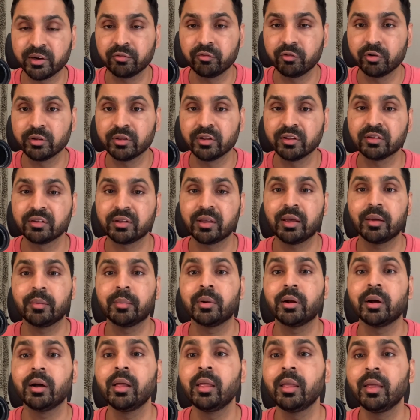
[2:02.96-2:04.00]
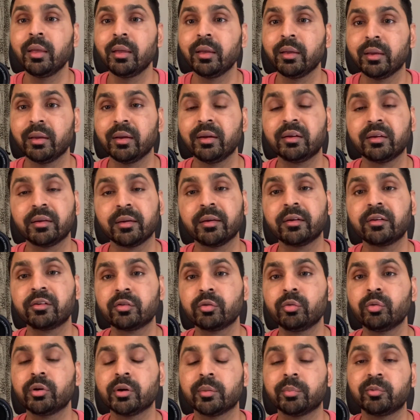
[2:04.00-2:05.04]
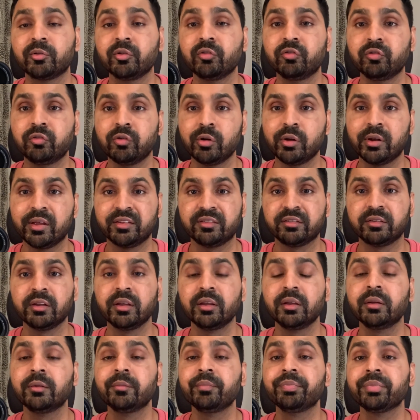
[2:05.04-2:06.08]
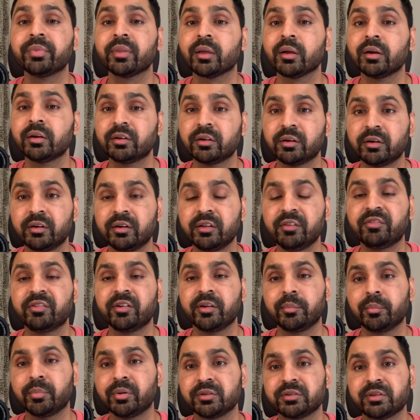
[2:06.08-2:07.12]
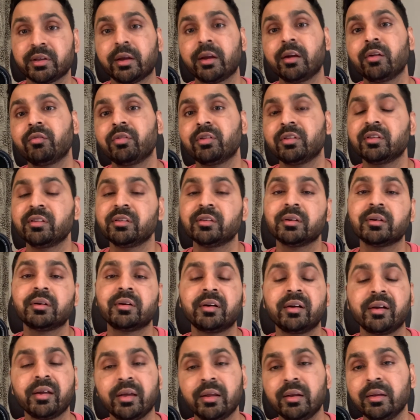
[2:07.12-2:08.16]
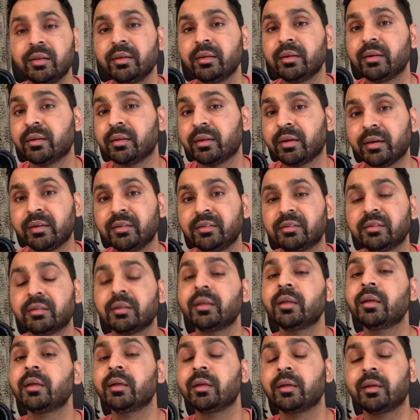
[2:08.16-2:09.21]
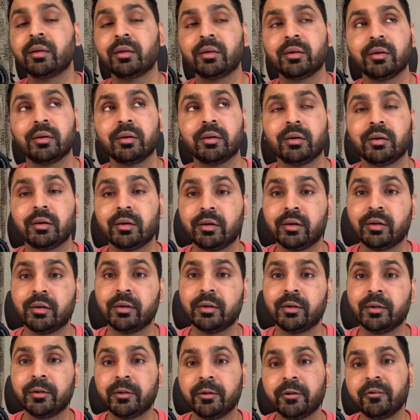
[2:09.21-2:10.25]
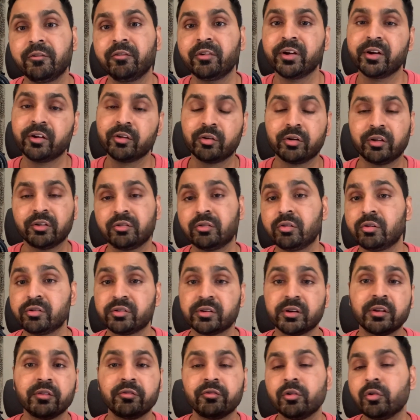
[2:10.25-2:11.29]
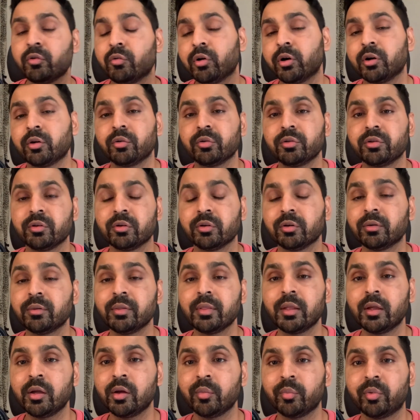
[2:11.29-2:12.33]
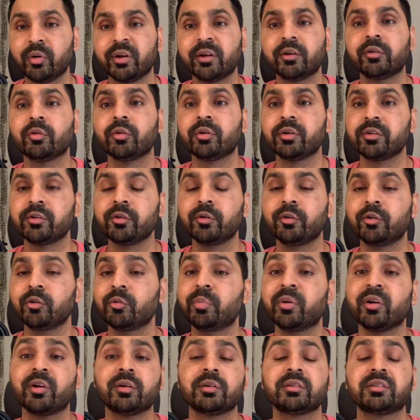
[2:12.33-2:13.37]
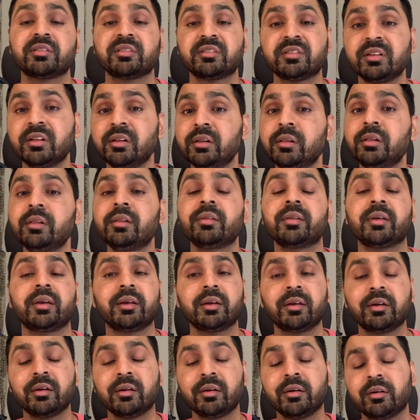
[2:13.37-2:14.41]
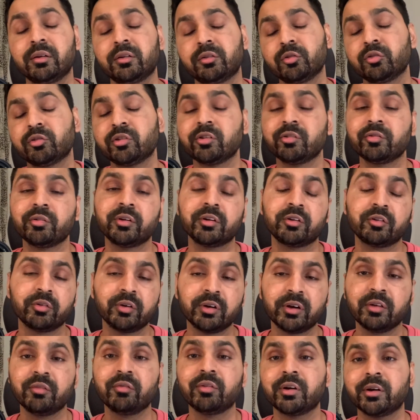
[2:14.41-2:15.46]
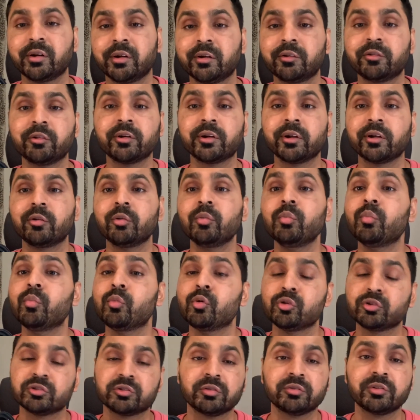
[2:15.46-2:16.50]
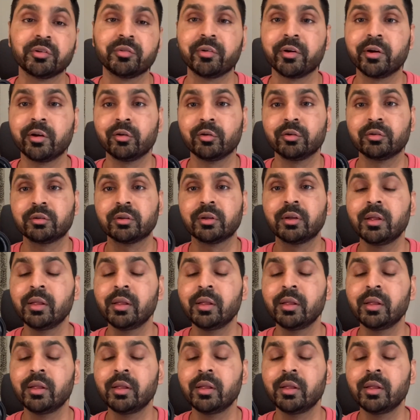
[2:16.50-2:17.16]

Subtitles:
for this camera, it can shoot up to full HD 30 frame per second, which is a really nice video resolution if you want to put it on YouTube, because still in 2021 and 22 most of the videos